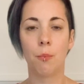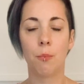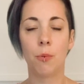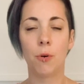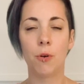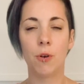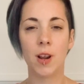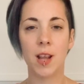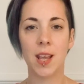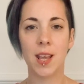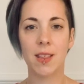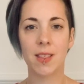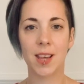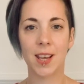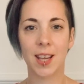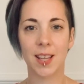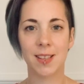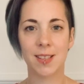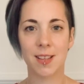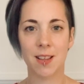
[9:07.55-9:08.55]
Breathing
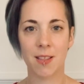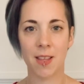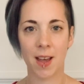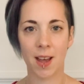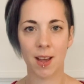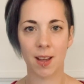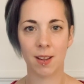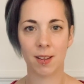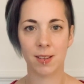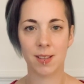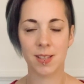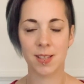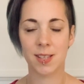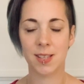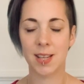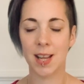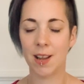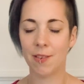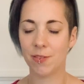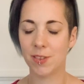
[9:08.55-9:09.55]
into that,
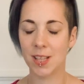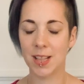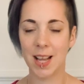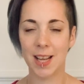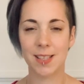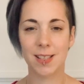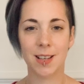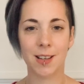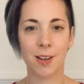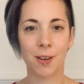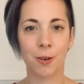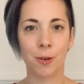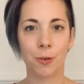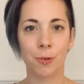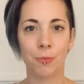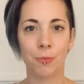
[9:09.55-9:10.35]
safe to let it go.